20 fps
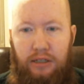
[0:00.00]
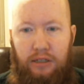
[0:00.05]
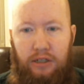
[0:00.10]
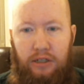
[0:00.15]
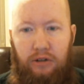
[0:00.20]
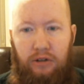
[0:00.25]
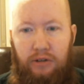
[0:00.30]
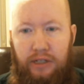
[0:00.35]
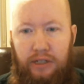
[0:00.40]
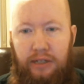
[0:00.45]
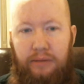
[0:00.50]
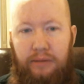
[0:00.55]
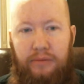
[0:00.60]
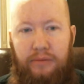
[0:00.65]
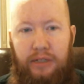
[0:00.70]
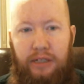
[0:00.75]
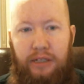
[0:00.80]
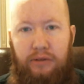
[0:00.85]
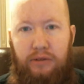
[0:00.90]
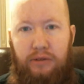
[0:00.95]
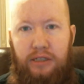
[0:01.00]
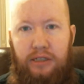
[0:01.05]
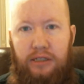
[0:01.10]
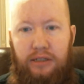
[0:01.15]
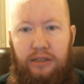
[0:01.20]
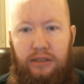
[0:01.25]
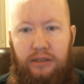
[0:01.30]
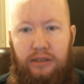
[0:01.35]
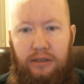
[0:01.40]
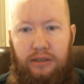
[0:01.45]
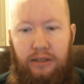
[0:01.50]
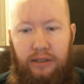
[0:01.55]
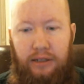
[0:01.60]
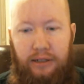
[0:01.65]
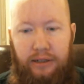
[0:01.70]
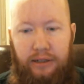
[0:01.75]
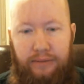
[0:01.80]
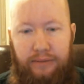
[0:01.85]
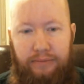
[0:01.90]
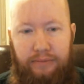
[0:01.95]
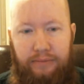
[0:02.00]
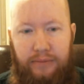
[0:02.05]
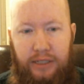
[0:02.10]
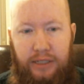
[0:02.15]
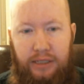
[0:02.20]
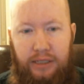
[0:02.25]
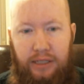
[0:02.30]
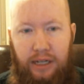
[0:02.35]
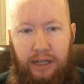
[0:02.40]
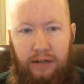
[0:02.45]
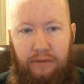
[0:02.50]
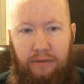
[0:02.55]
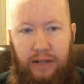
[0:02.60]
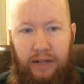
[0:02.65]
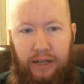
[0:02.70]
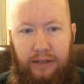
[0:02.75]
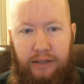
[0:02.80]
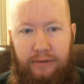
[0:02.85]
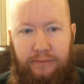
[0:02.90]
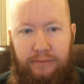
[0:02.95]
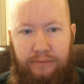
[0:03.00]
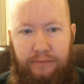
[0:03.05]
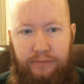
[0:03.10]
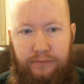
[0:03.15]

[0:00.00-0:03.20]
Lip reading: You know him. He was in this kind of like